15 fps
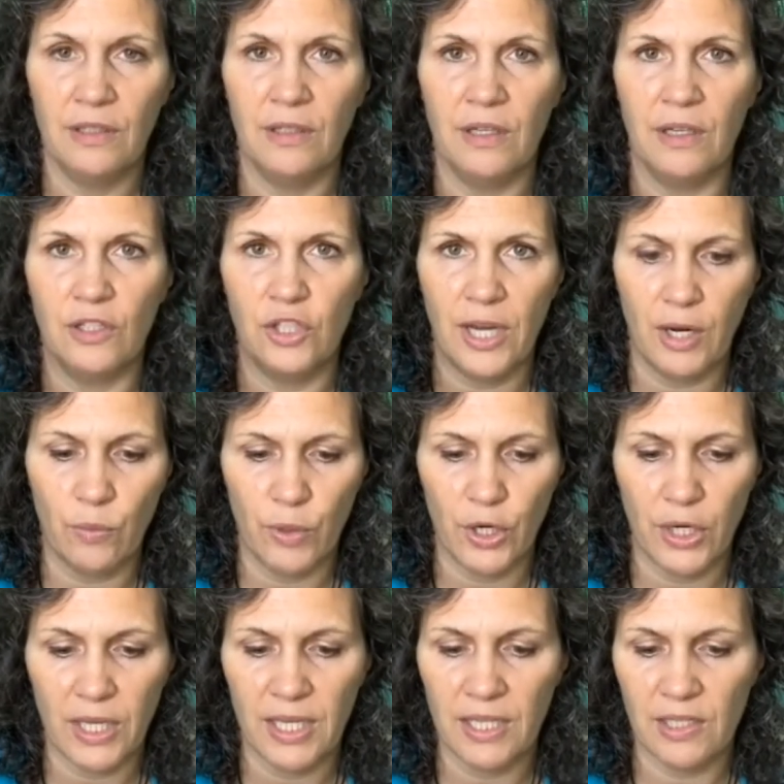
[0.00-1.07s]
uh, shadow
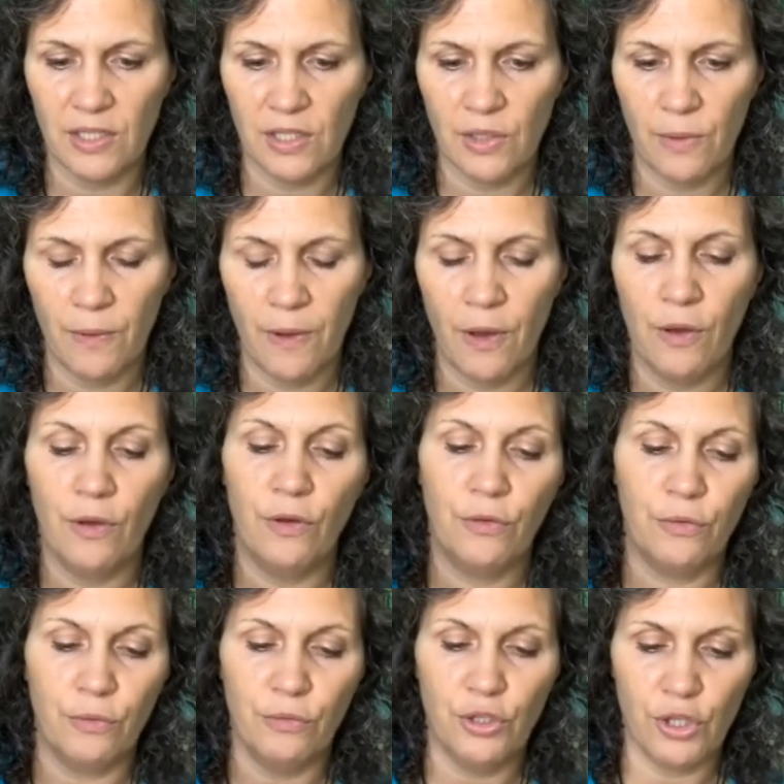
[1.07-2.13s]
work is
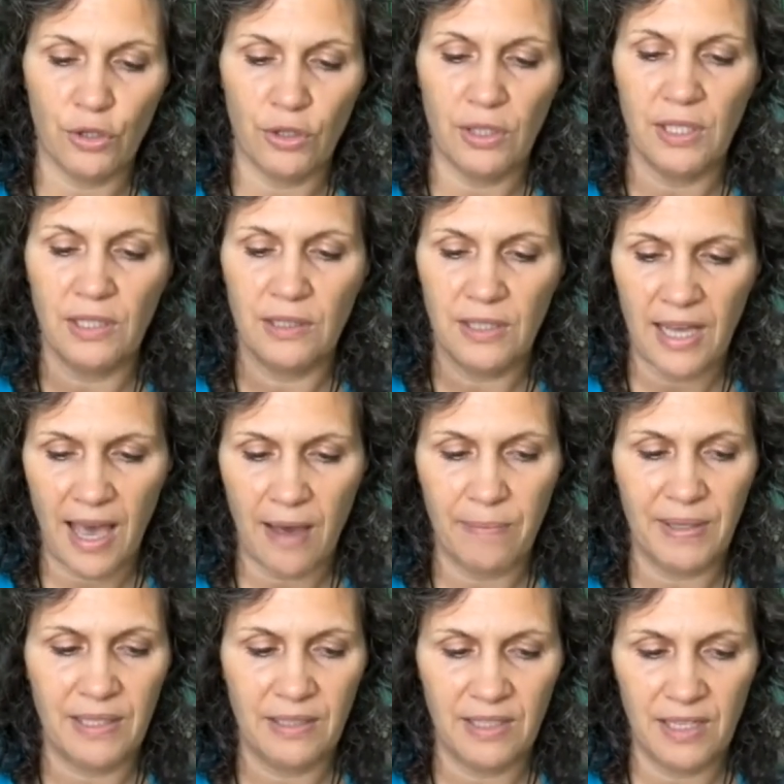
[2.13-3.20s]
through journaling,
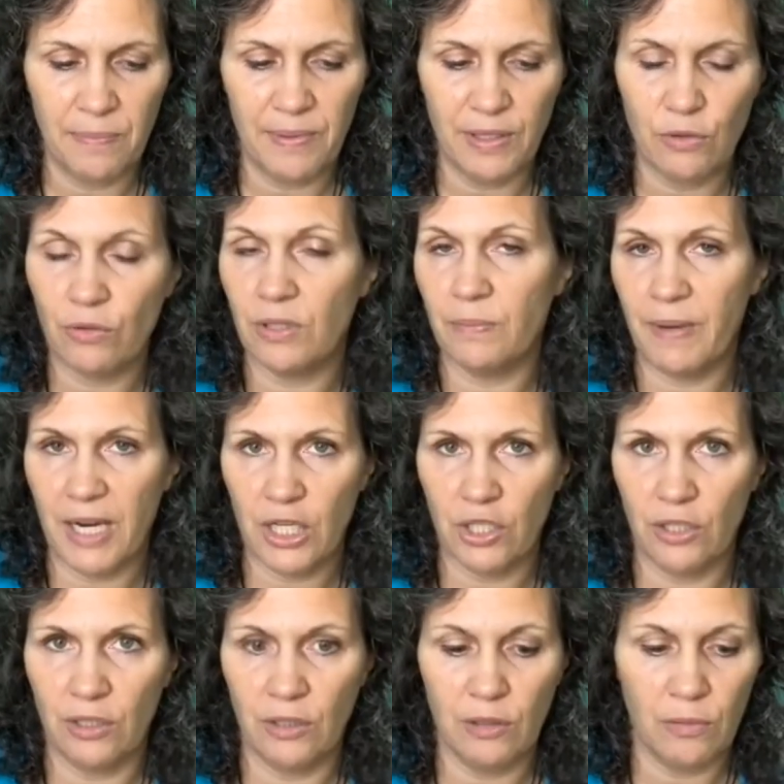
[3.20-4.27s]
tapping, deep
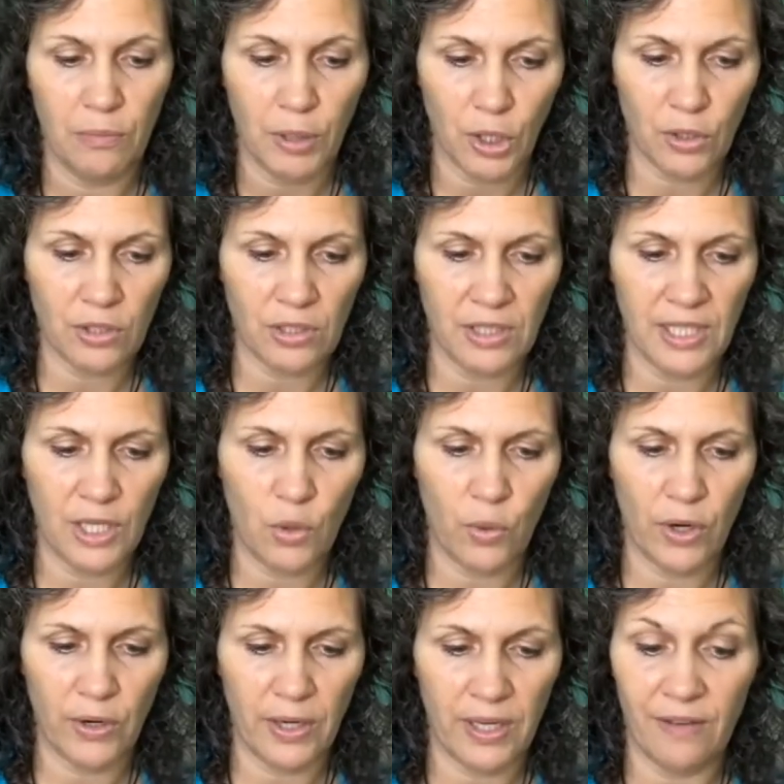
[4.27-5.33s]
introspection, personal
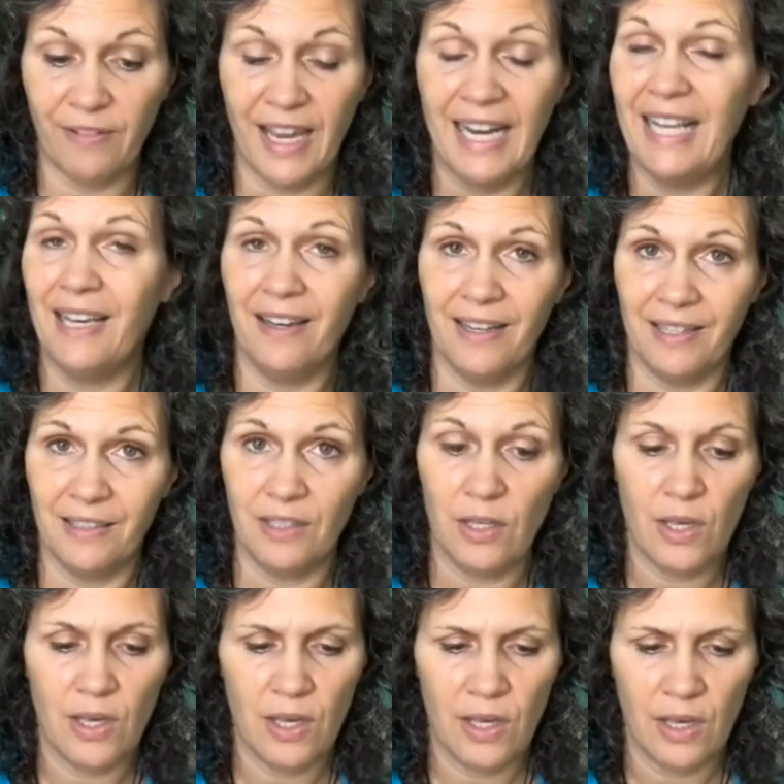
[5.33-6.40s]
inquiry of any kind.
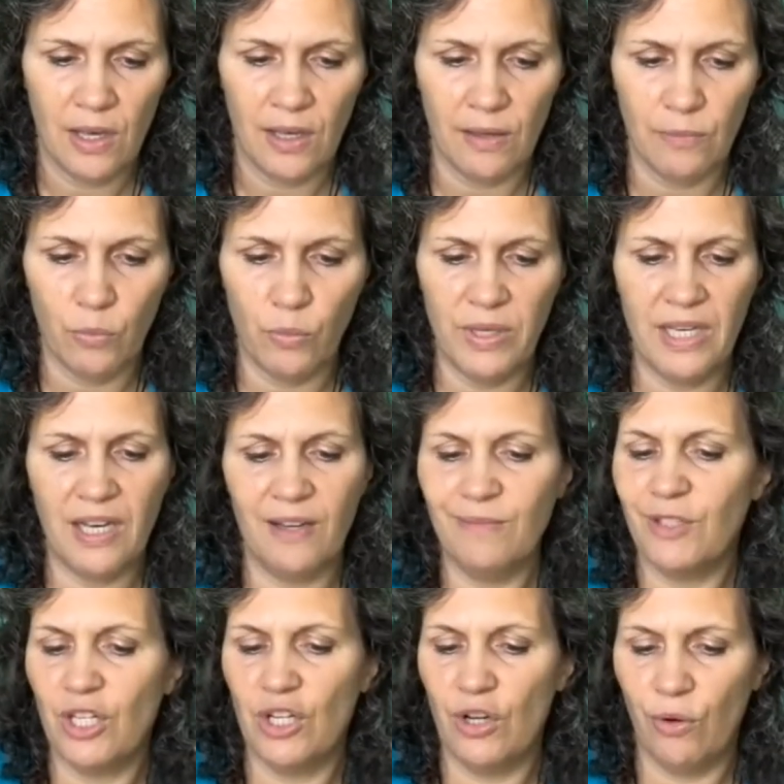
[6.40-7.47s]
Um, we come
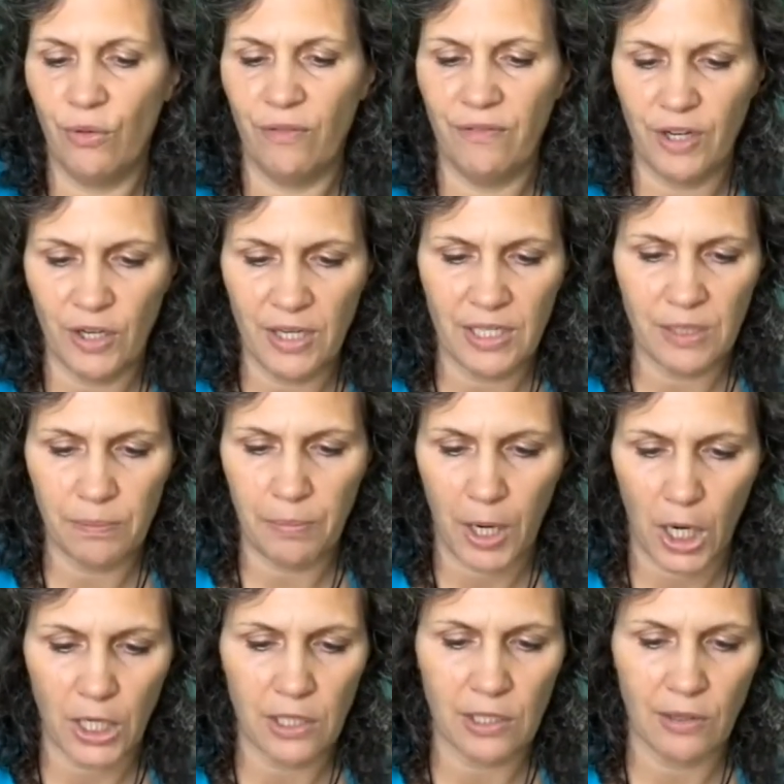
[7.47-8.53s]
to know the various
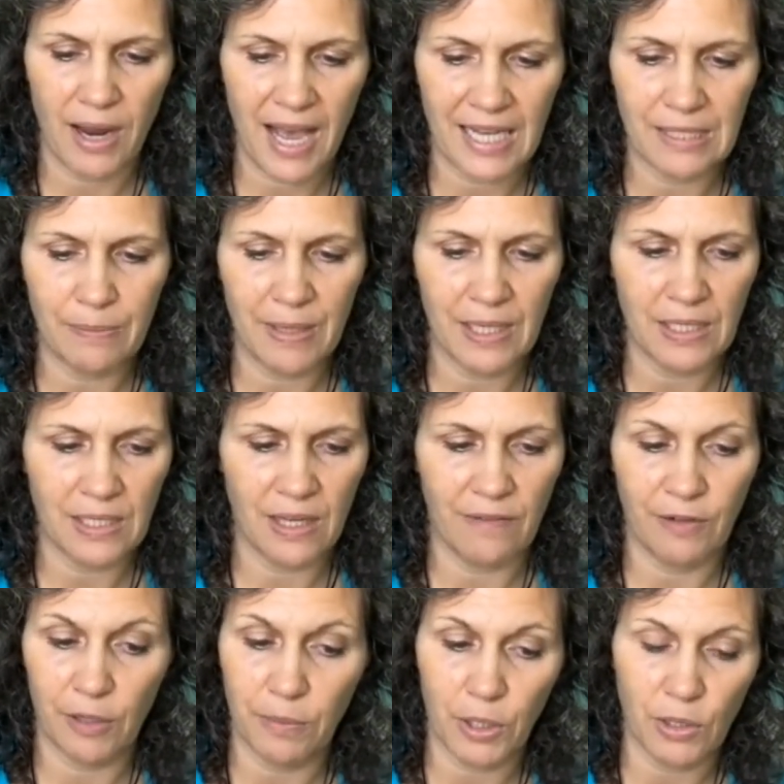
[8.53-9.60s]
parts or aspects
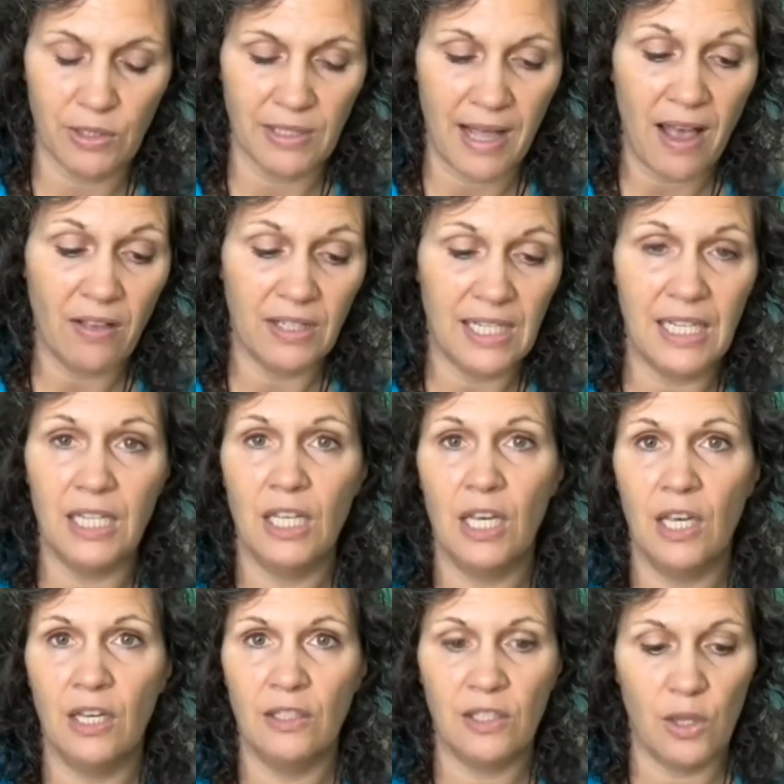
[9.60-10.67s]
of our personality
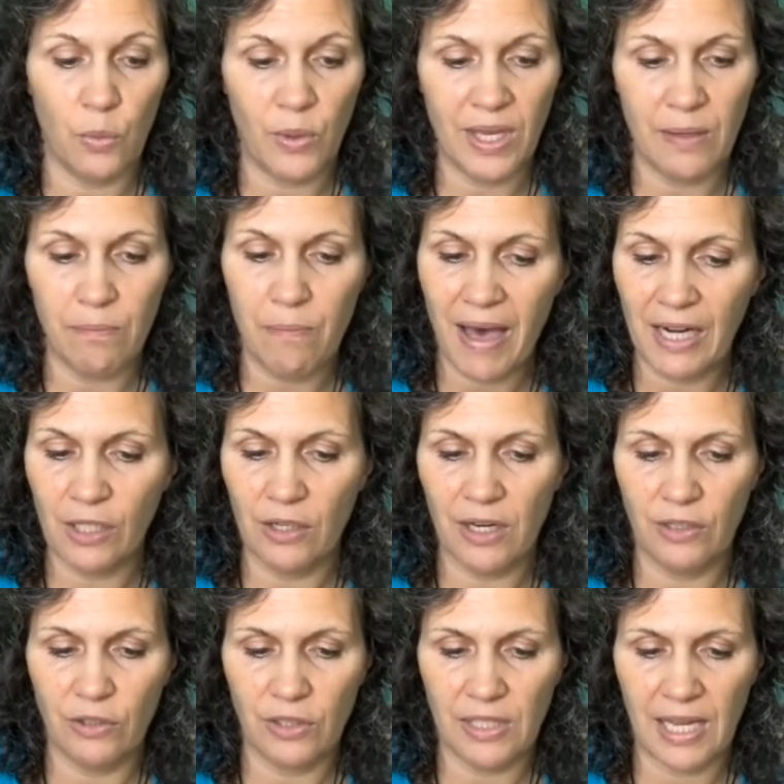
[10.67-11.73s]
so that we can better
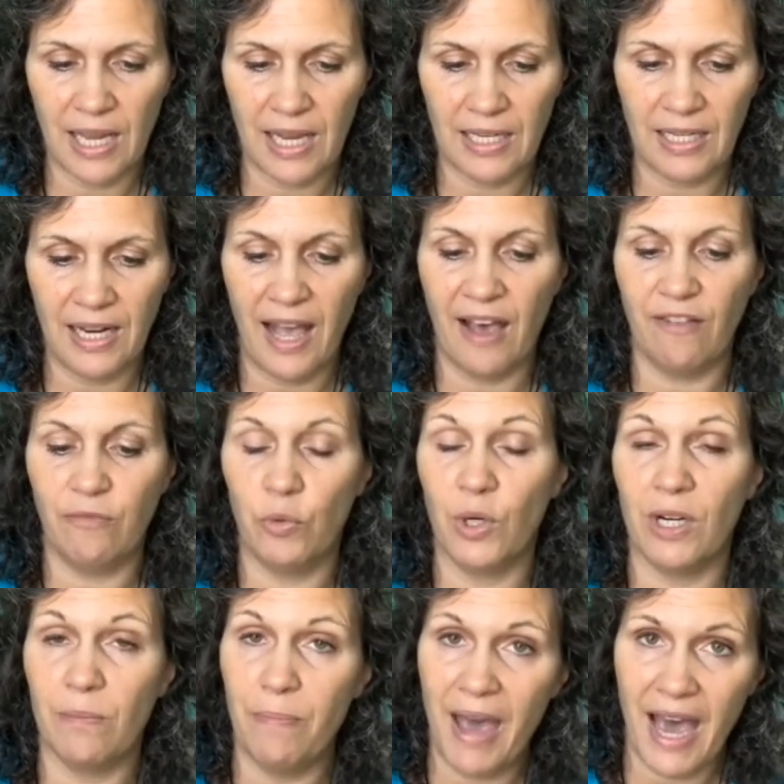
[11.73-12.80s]
understand and have more
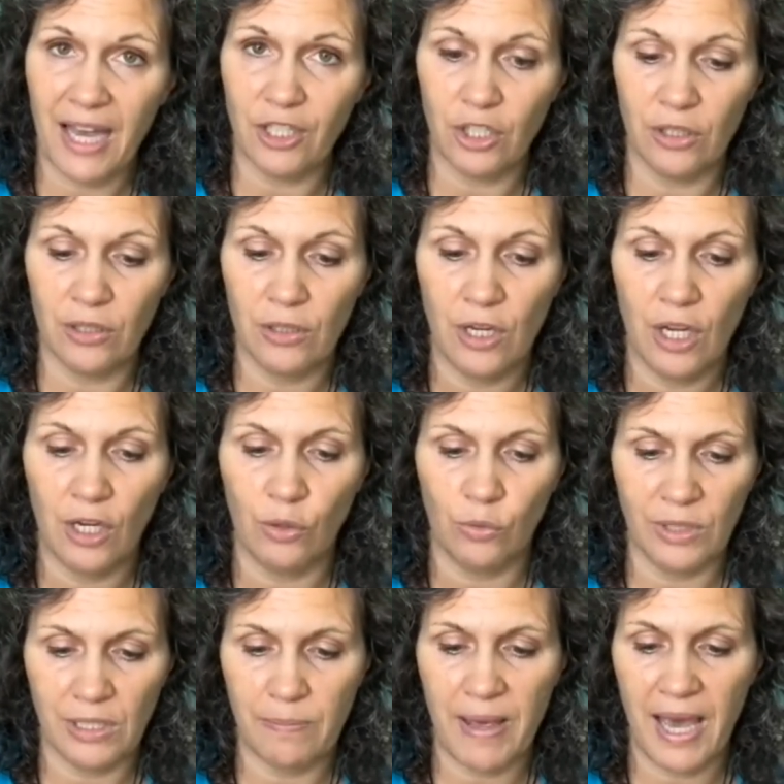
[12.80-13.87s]
compassion,
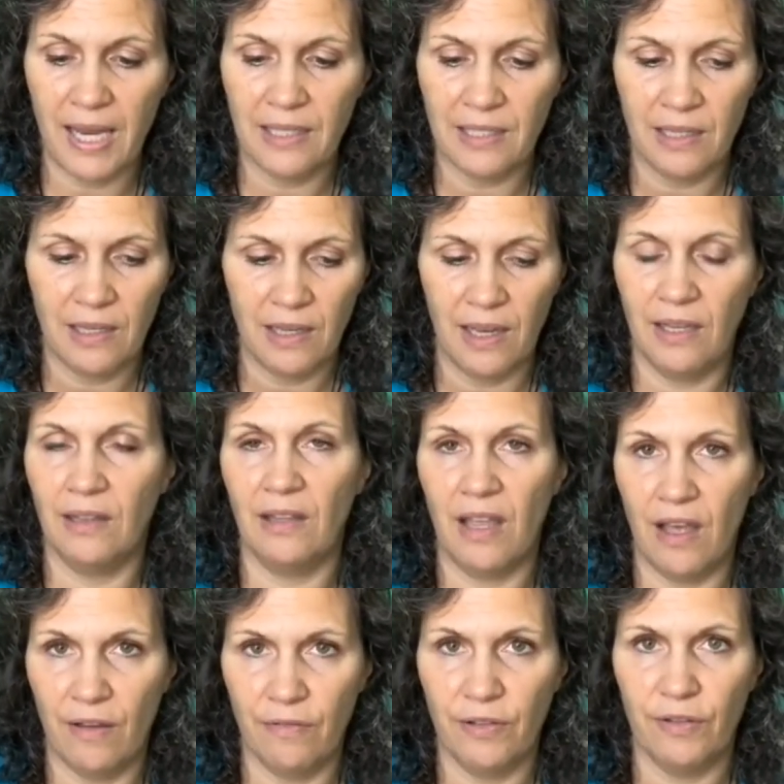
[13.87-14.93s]
respect, and
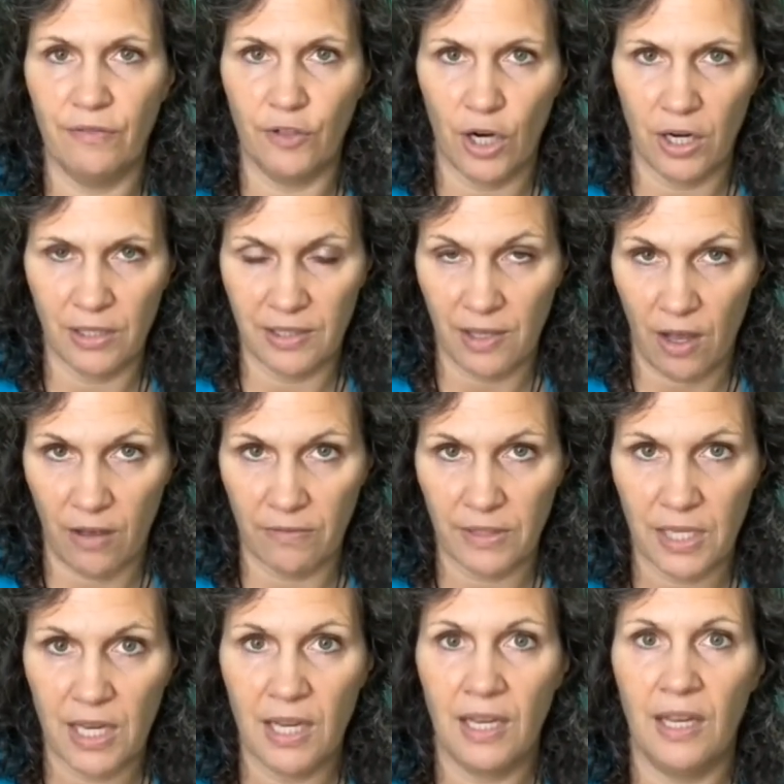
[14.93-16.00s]
love for
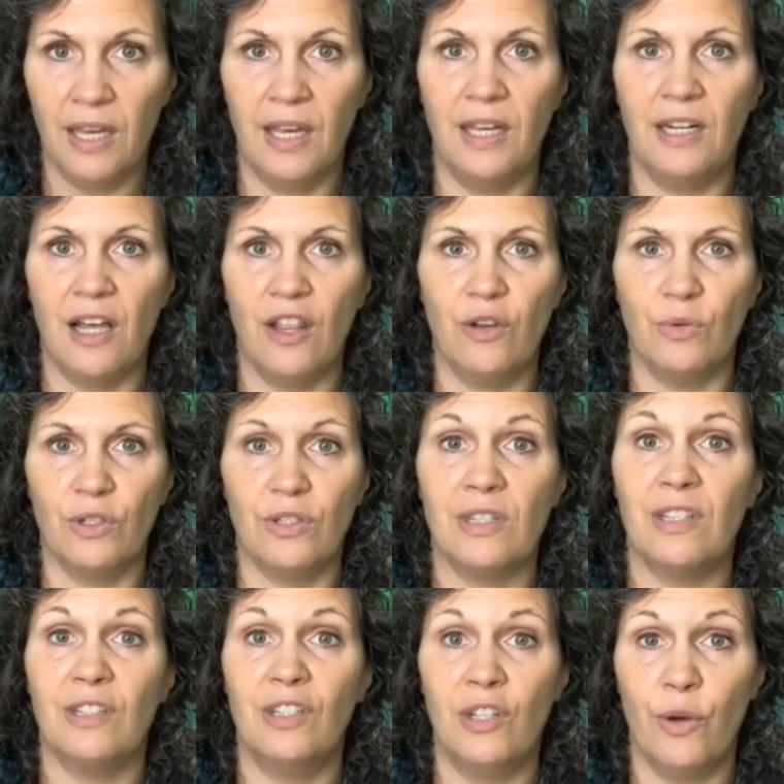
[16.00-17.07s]
ourselves. In other
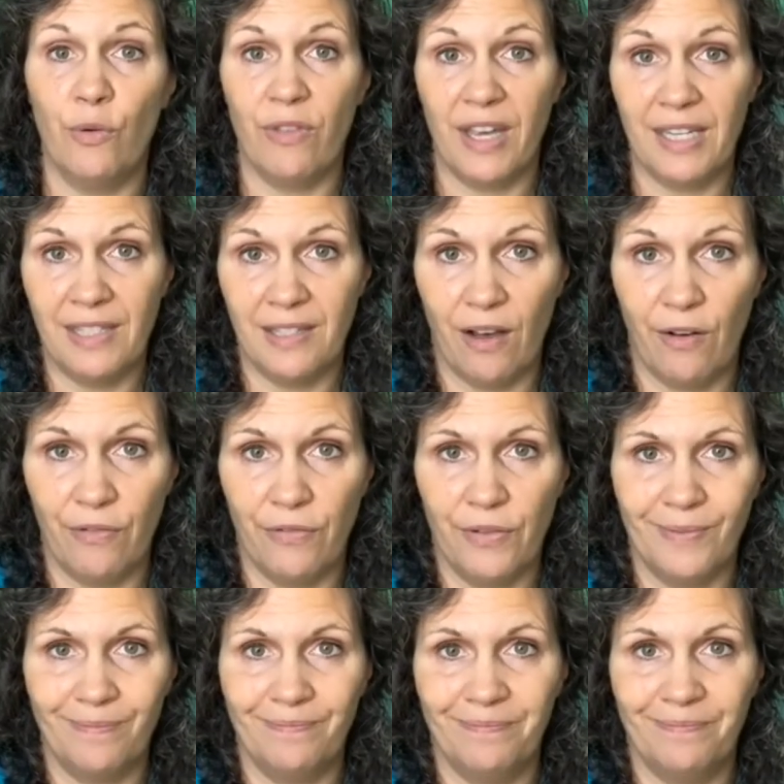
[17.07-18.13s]
words, know thyself.